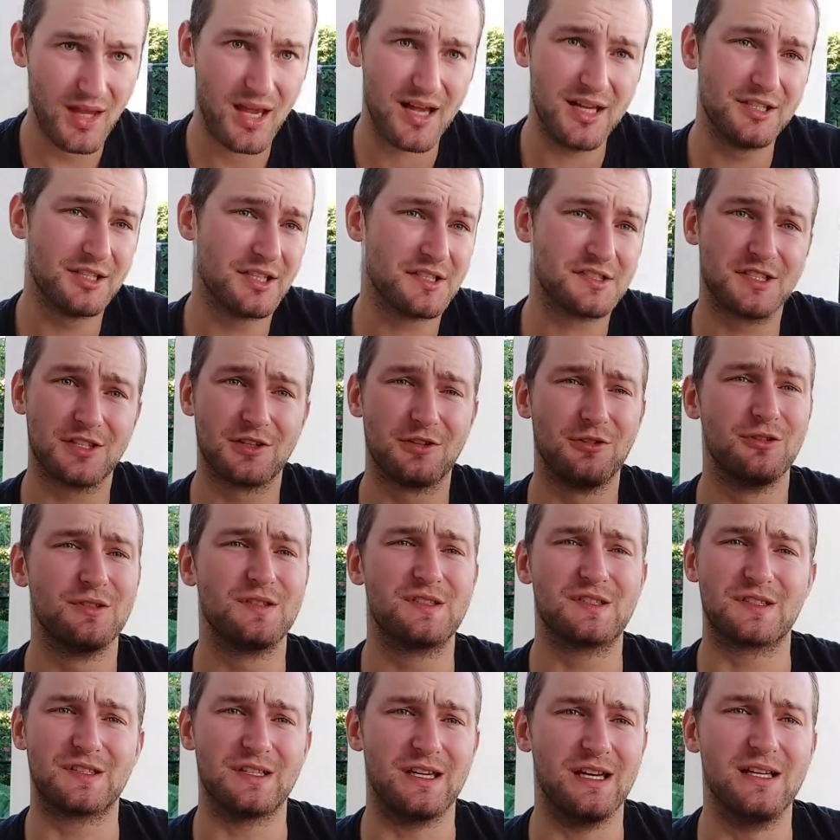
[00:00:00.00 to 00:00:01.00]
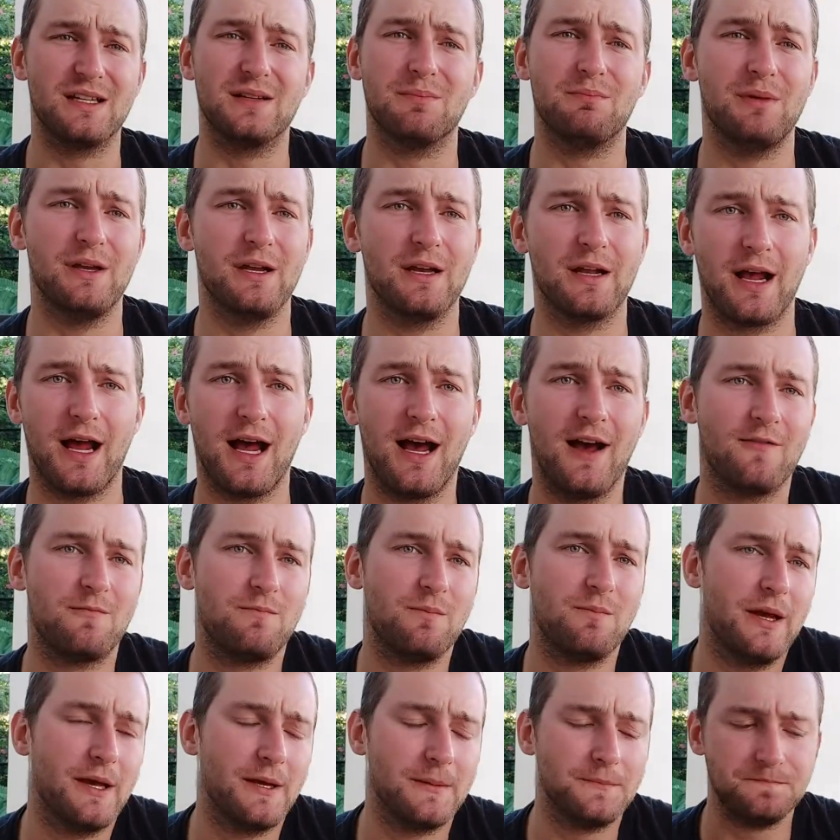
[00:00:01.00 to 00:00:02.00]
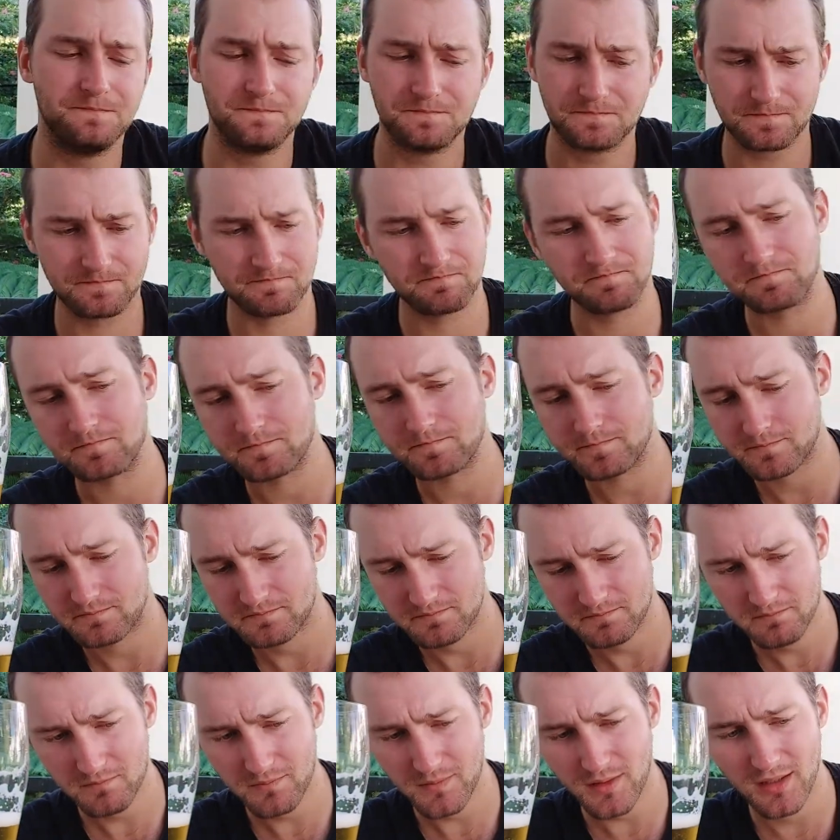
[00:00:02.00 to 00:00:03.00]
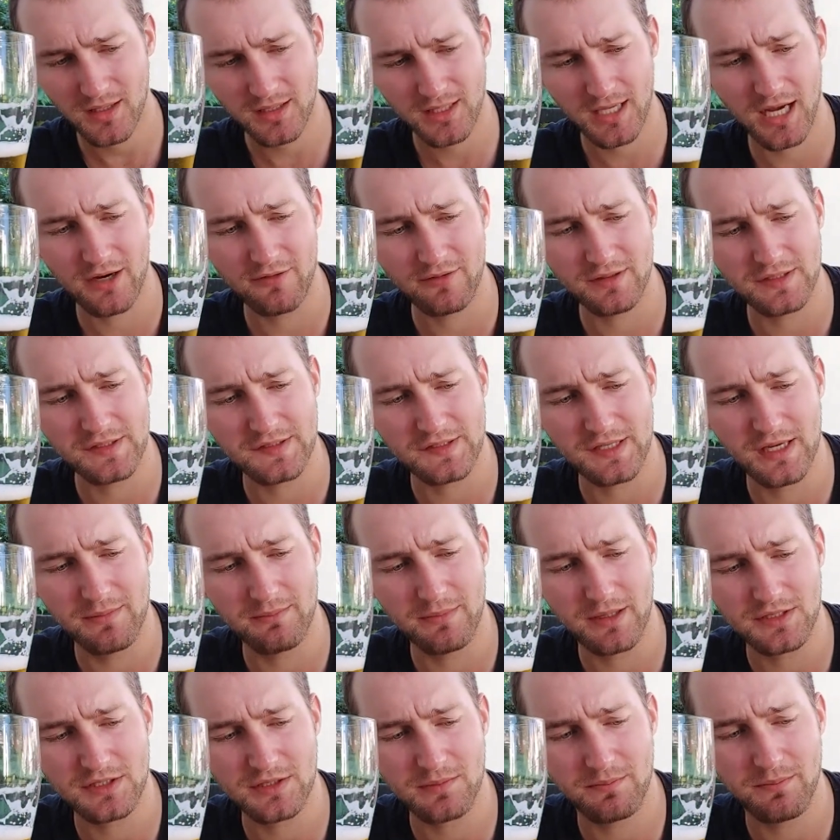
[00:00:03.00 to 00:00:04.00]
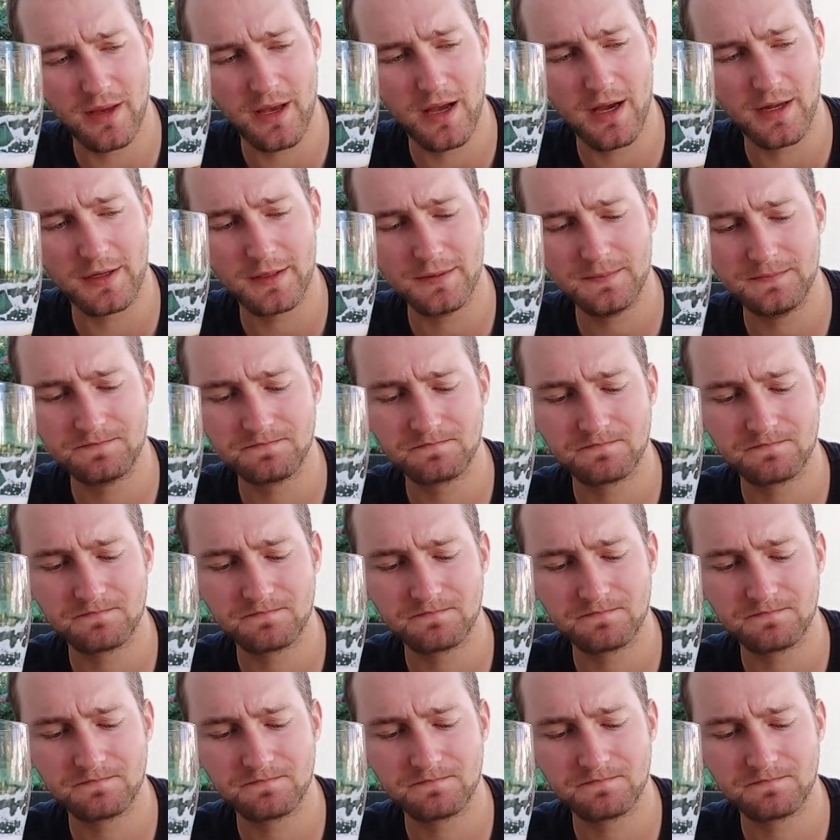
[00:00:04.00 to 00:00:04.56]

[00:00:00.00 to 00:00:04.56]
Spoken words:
Just a good standard beer to have, man. Can't really say much about it.